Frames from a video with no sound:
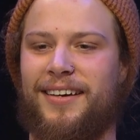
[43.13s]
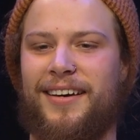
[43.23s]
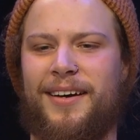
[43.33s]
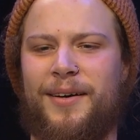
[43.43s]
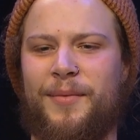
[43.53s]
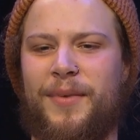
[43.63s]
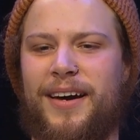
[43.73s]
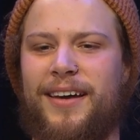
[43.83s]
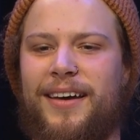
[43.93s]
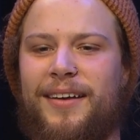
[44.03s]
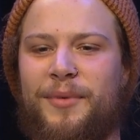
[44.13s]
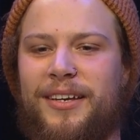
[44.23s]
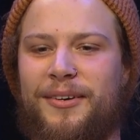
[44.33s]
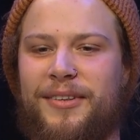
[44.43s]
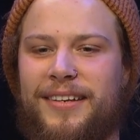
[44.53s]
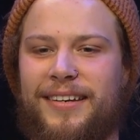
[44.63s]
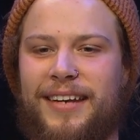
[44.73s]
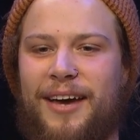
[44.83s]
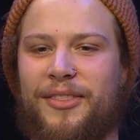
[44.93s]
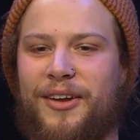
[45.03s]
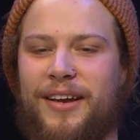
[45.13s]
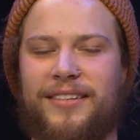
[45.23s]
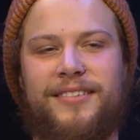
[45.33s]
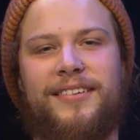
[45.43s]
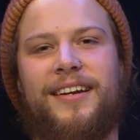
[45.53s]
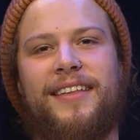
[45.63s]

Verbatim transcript: um, I, I'm gonna go with an out there answer.